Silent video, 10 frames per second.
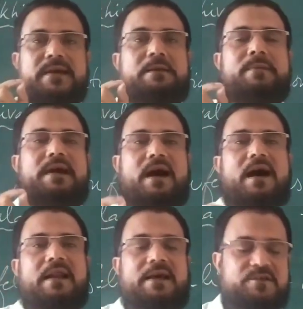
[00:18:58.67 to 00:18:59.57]
made by
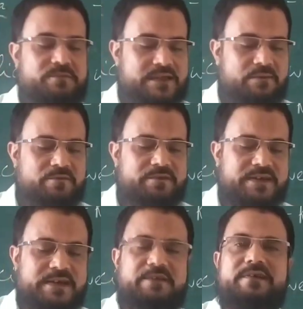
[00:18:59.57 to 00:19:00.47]
her has become
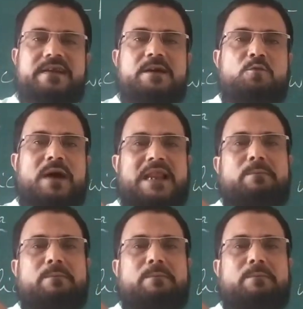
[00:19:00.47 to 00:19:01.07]
very, very well